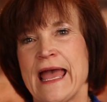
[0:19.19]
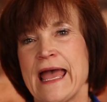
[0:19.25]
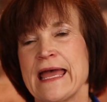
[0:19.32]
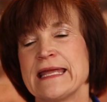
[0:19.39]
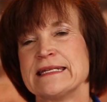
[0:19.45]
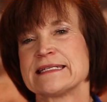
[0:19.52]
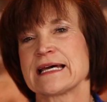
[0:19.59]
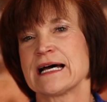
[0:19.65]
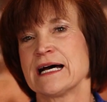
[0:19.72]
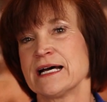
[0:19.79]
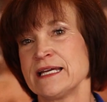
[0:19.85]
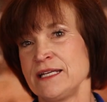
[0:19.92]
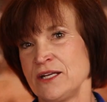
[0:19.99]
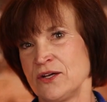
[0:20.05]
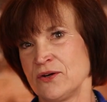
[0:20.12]
And
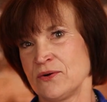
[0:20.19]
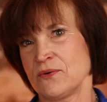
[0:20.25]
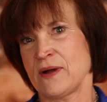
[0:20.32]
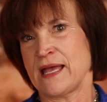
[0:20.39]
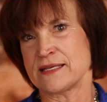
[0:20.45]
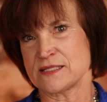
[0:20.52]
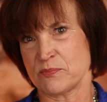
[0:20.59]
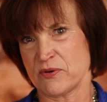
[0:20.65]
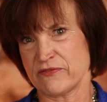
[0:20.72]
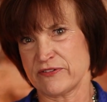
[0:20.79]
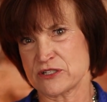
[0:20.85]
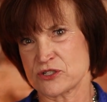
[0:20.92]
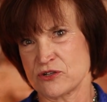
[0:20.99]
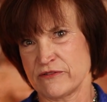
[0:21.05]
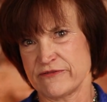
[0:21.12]
I know as a
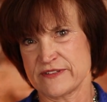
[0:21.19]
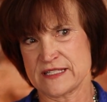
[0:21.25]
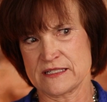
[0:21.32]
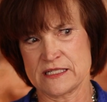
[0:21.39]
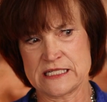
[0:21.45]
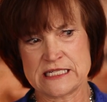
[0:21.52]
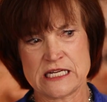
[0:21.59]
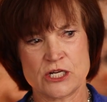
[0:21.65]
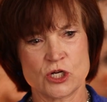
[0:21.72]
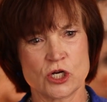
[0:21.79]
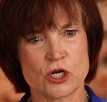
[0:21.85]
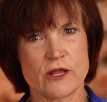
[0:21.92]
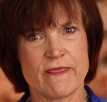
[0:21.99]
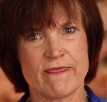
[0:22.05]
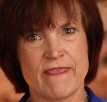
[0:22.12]
professional
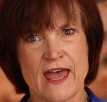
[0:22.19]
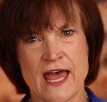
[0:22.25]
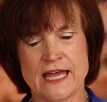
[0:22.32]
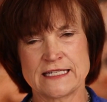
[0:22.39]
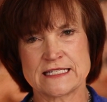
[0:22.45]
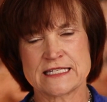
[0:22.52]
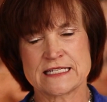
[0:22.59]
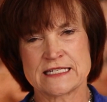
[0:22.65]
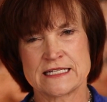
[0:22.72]
facilitator that